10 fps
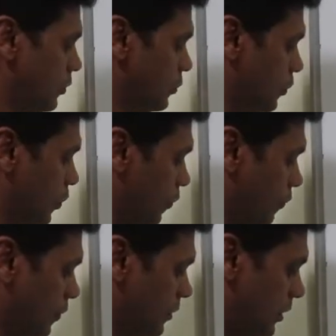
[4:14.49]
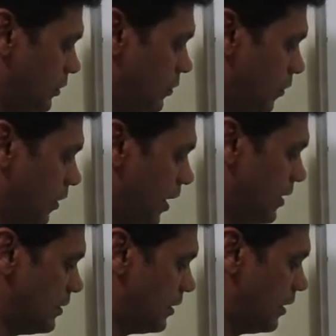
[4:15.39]
so which is known
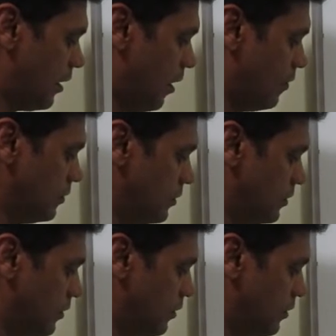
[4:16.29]
as accounts